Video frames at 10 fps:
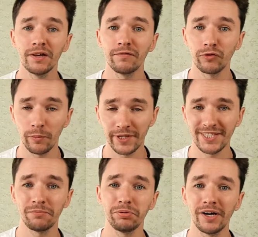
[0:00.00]
from the
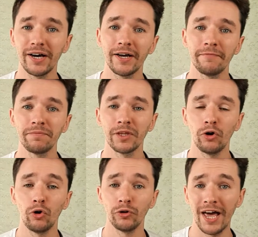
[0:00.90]
supplier
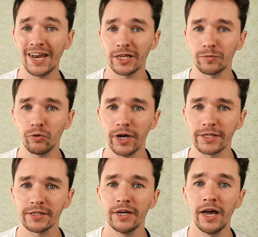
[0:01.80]
on AliExpress